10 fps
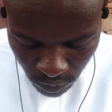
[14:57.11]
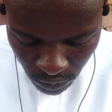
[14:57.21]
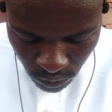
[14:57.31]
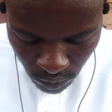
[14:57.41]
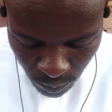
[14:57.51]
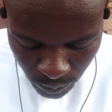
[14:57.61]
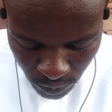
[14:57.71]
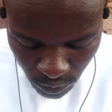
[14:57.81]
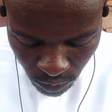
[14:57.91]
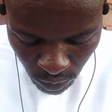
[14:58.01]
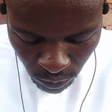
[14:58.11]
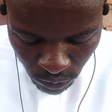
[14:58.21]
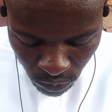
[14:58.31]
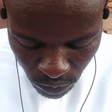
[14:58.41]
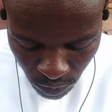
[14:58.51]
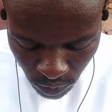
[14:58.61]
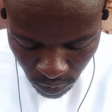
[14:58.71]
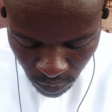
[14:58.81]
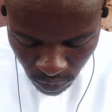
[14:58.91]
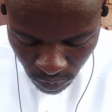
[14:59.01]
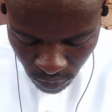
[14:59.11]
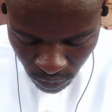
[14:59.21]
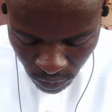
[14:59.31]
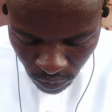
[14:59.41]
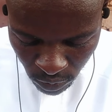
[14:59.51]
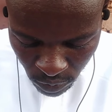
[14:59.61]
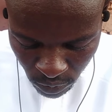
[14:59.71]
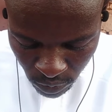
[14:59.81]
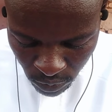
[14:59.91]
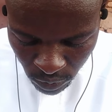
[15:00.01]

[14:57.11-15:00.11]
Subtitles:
content summary. You have to take it in order to